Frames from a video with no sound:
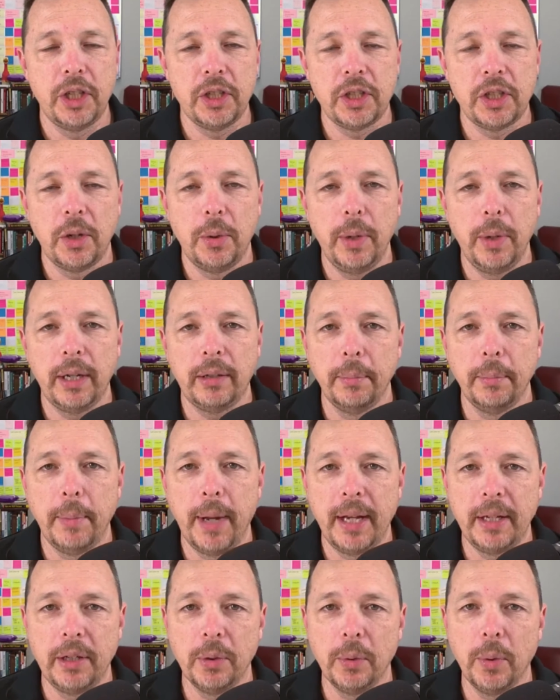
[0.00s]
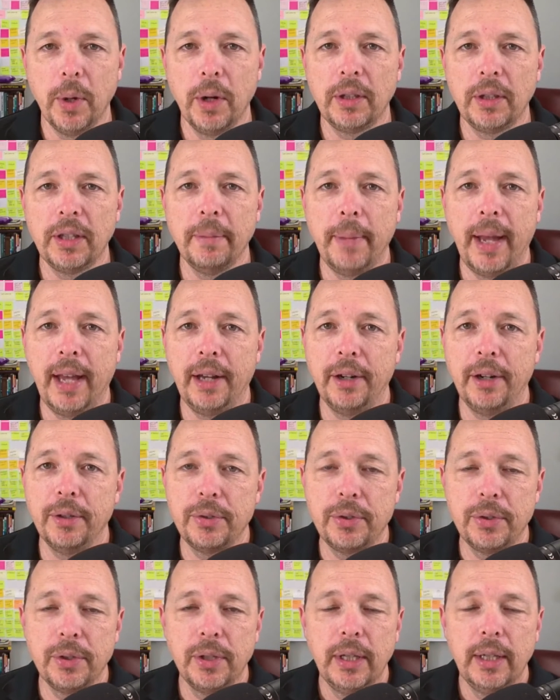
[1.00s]
And just a quick reminder, work that
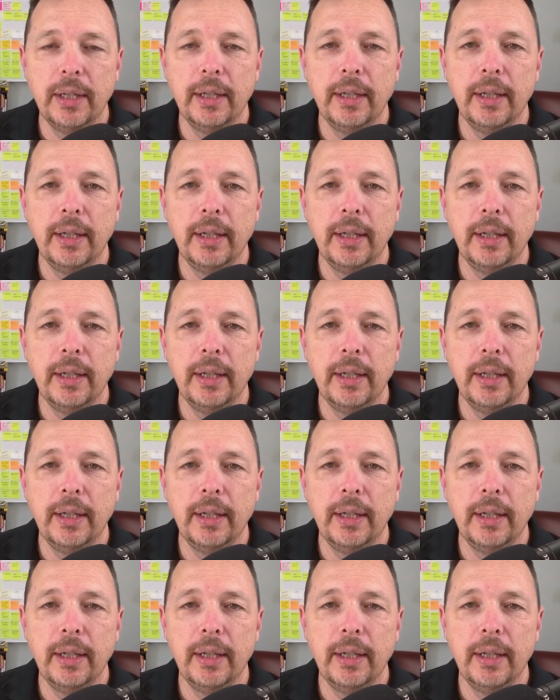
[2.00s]
matters